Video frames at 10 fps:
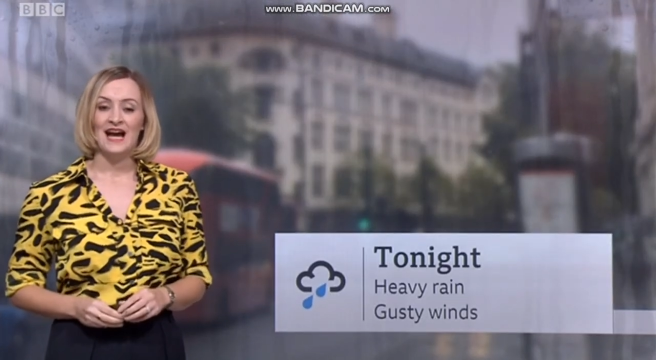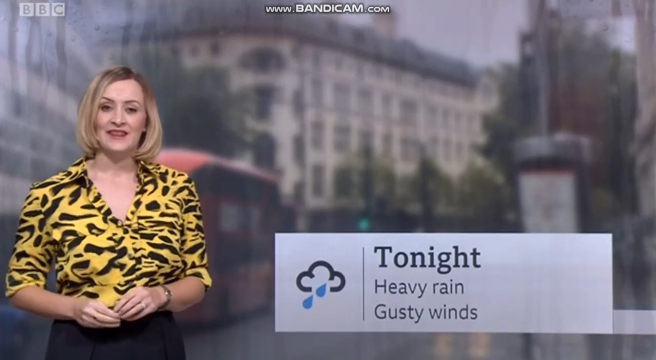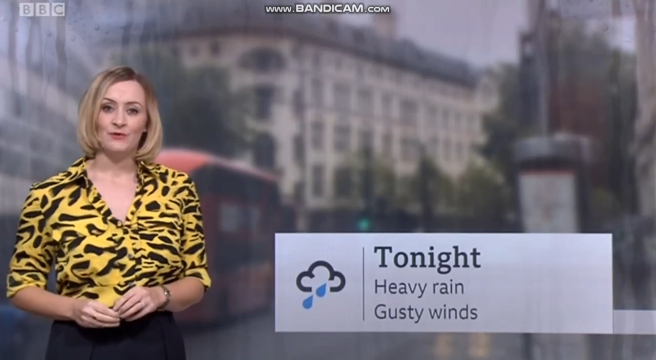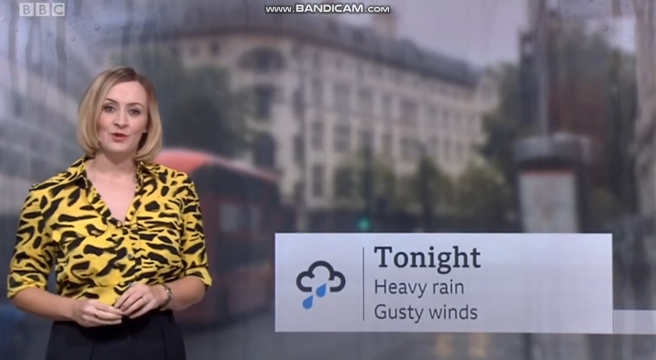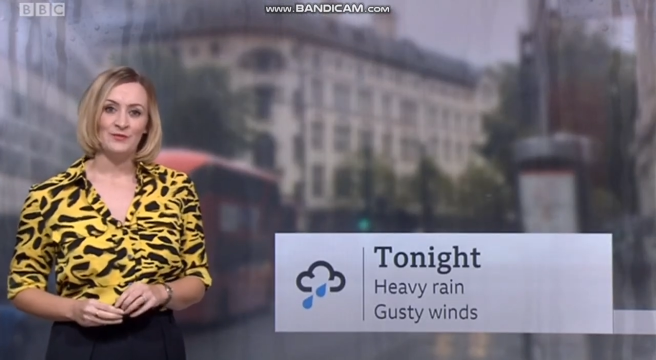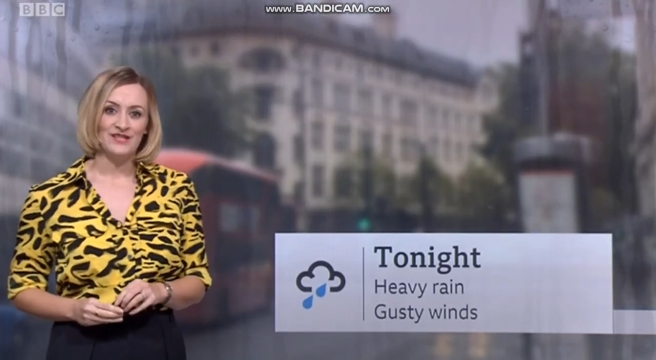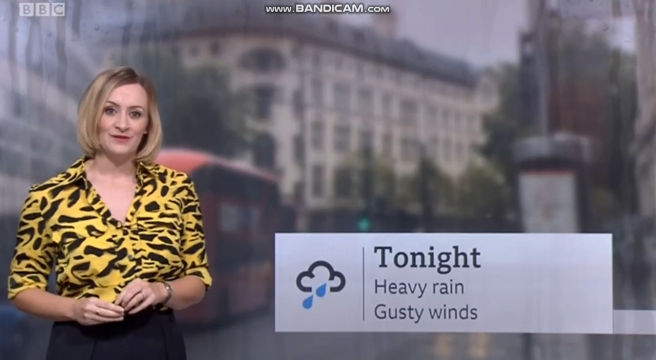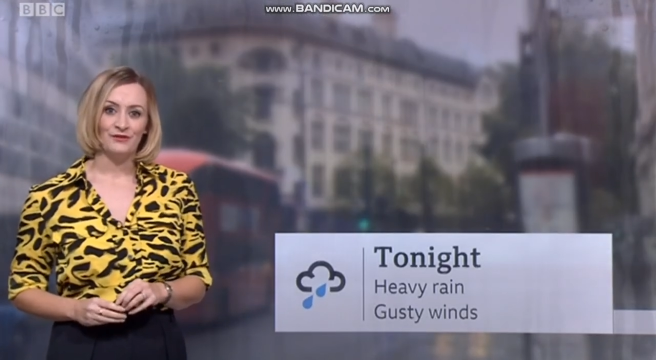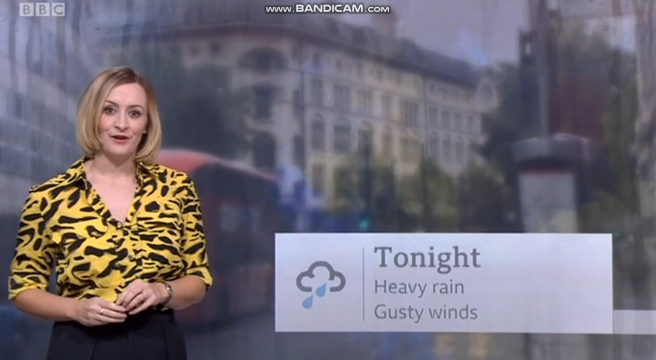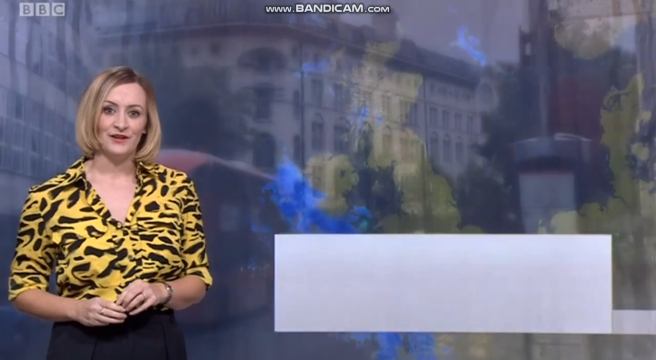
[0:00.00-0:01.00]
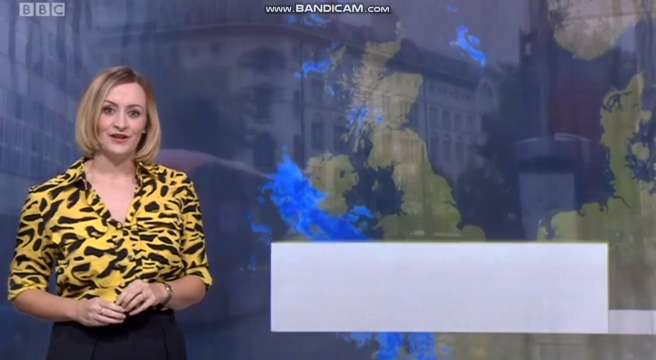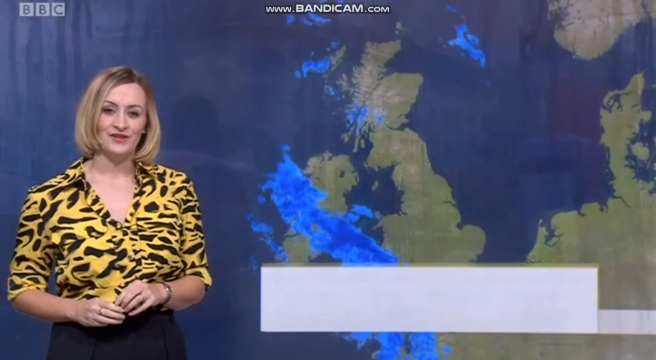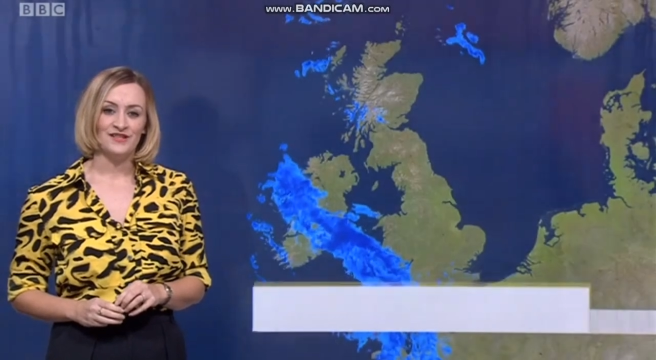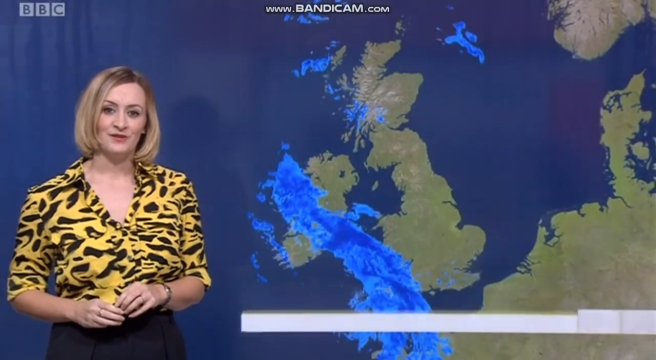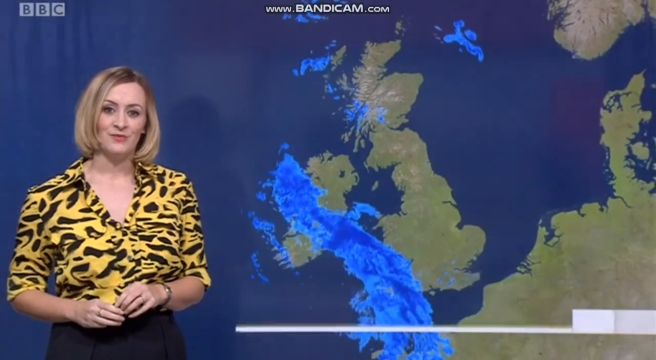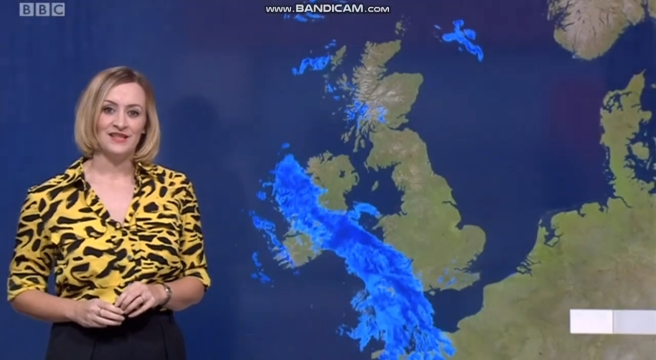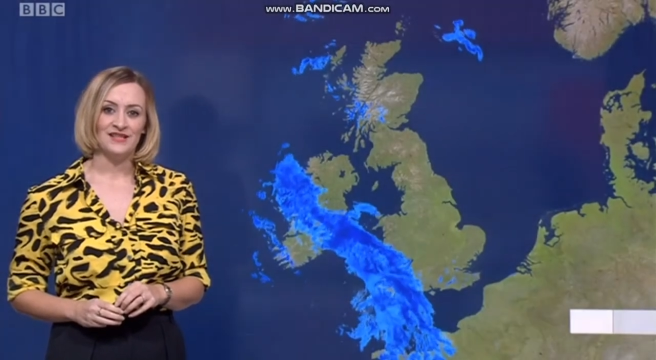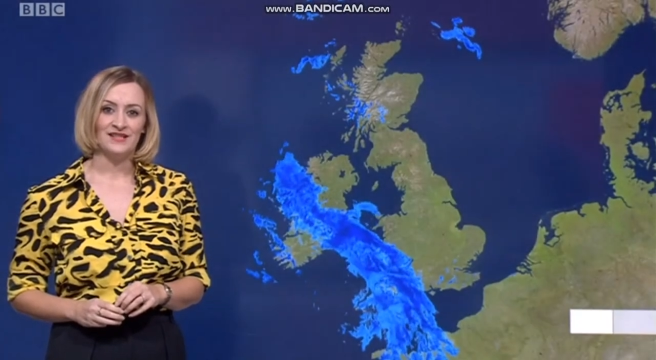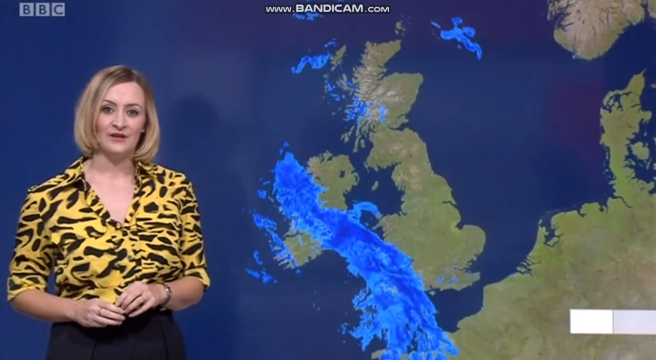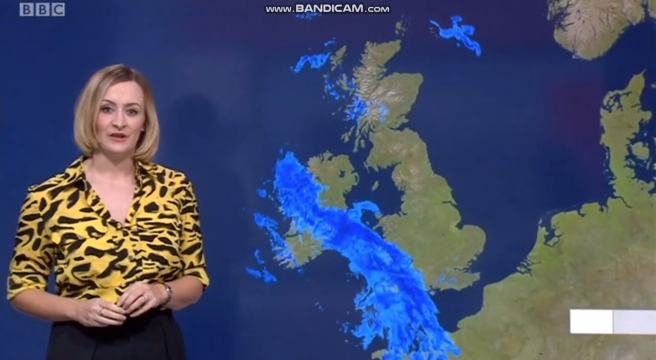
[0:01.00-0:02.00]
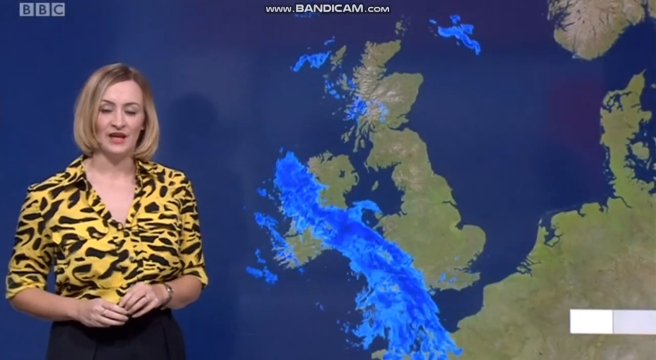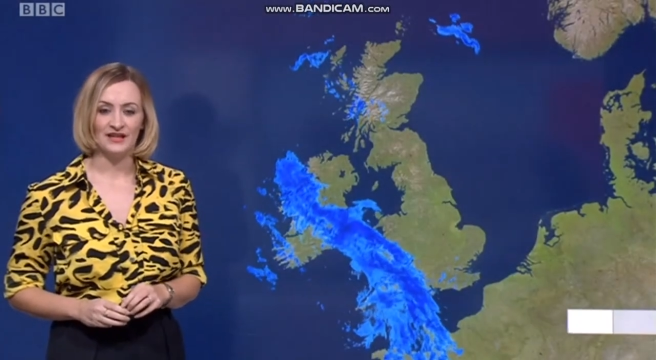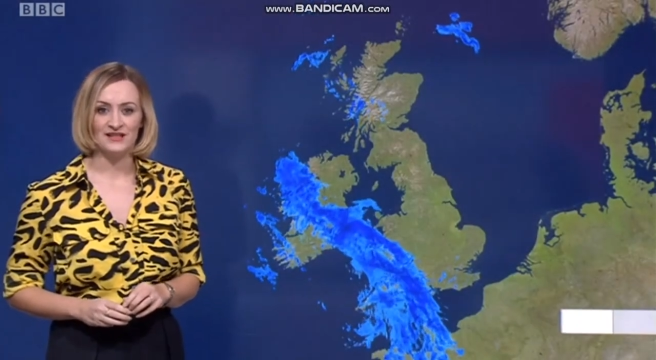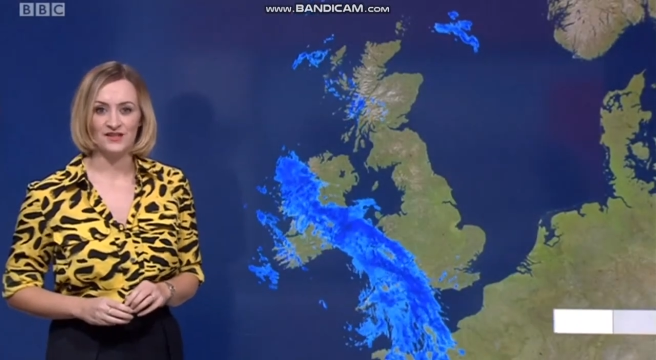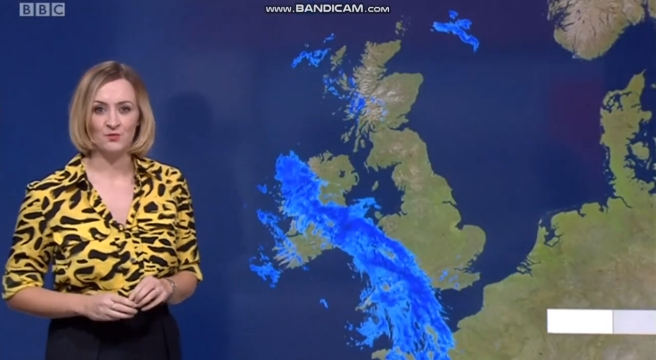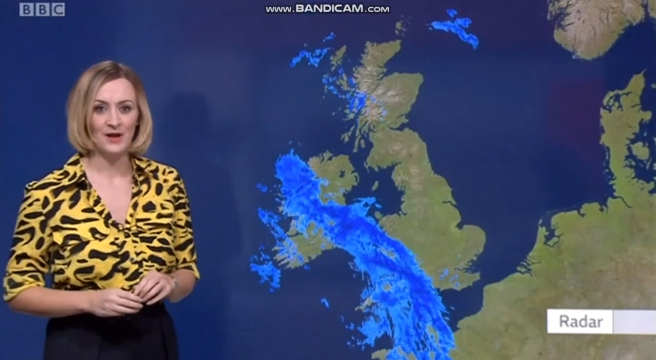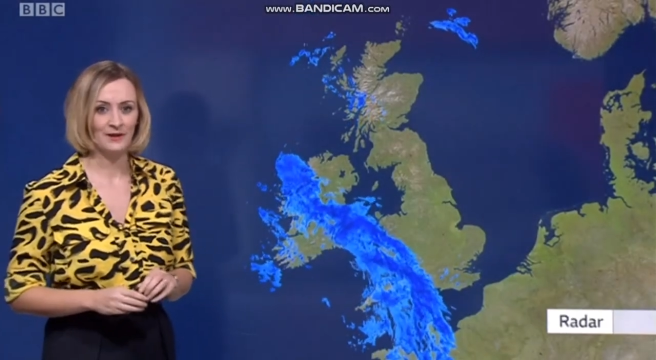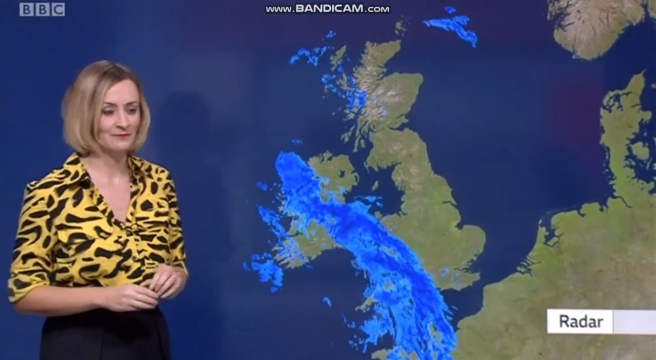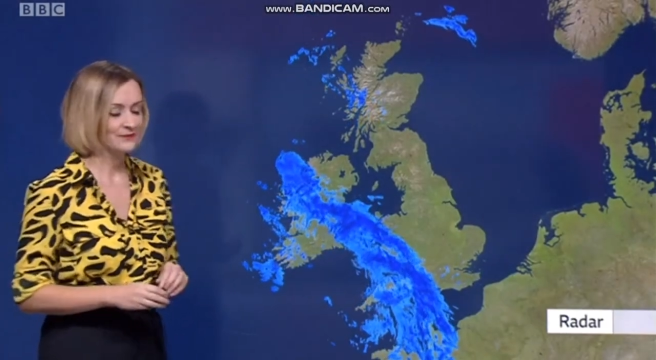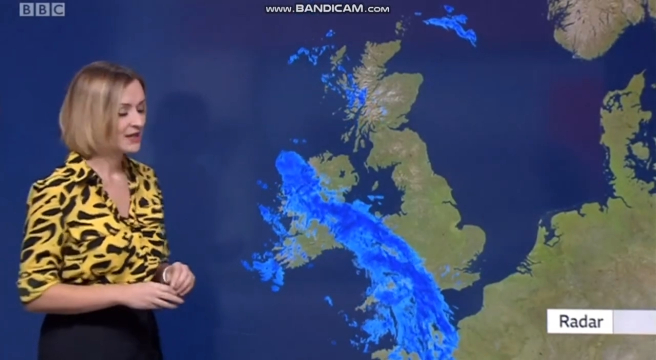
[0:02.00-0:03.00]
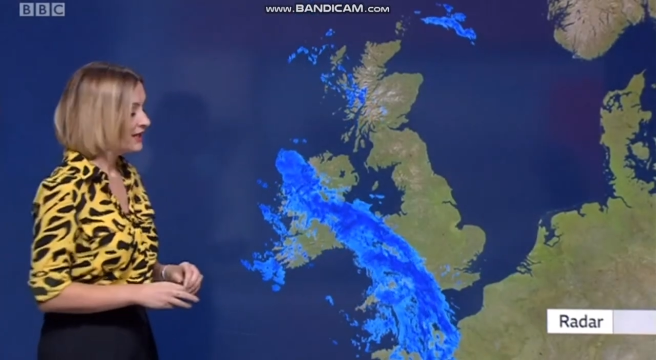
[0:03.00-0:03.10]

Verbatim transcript: and there will be some rather gusty winds through the night as well.